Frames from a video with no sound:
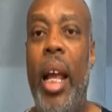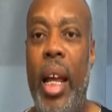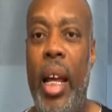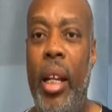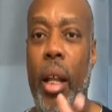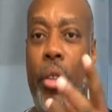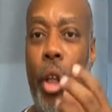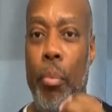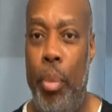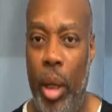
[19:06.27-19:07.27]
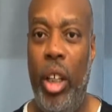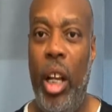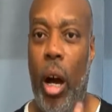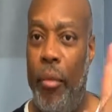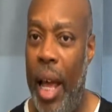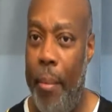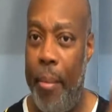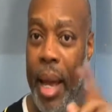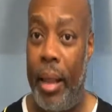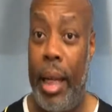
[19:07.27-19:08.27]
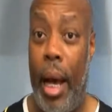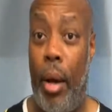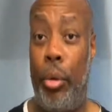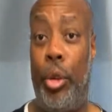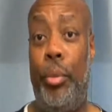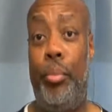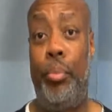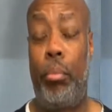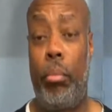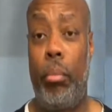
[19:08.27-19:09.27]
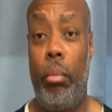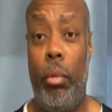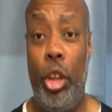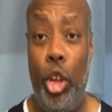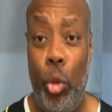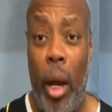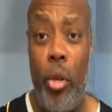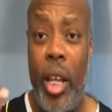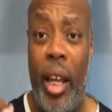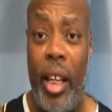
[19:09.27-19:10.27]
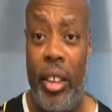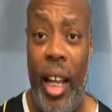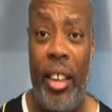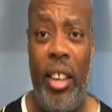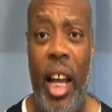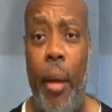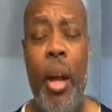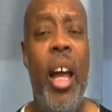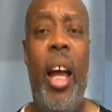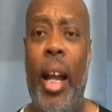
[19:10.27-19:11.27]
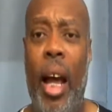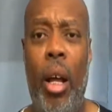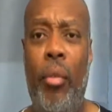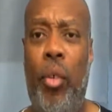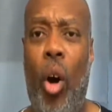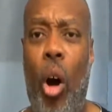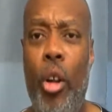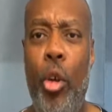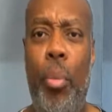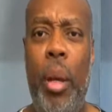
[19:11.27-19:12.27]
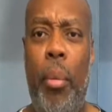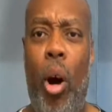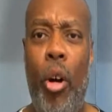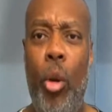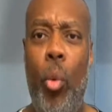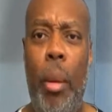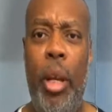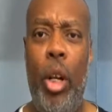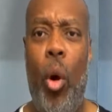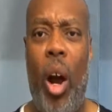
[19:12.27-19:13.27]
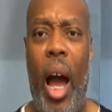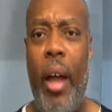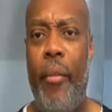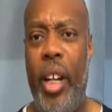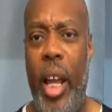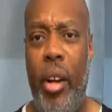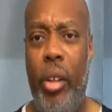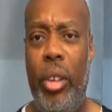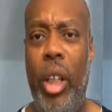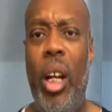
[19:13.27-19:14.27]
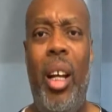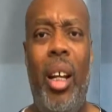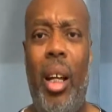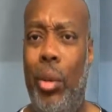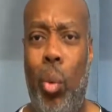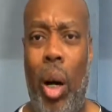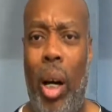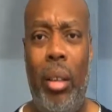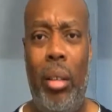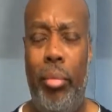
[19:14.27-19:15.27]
in the building of that man's house. This is why you take his last name. And for all you people, all you women who are hyphenators, guess what?